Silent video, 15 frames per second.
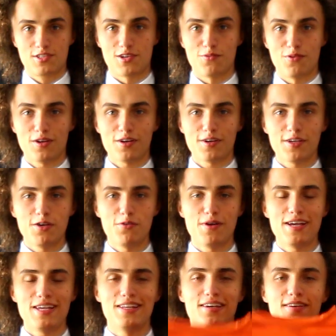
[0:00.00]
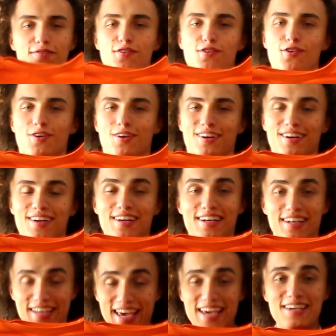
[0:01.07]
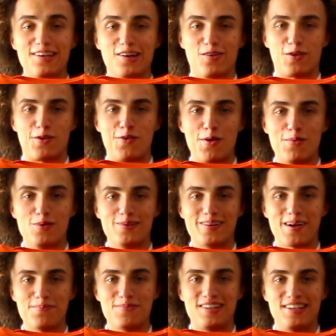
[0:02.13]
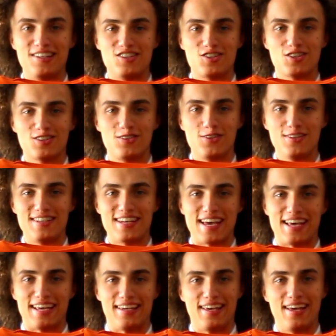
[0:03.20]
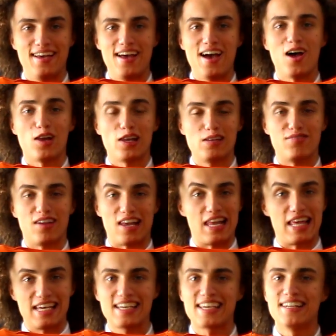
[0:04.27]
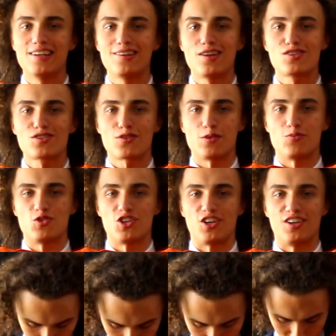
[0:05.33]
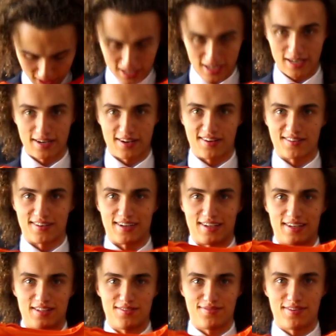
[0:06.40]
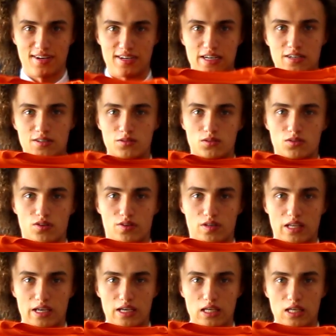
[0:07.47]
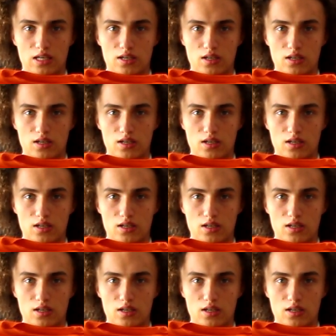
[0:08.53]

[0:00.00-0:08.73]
So what are you waiting for? Get your Kwebbelkop t-shirt today. I'll leave a link in the description. Just get it already, it's very cool, okay?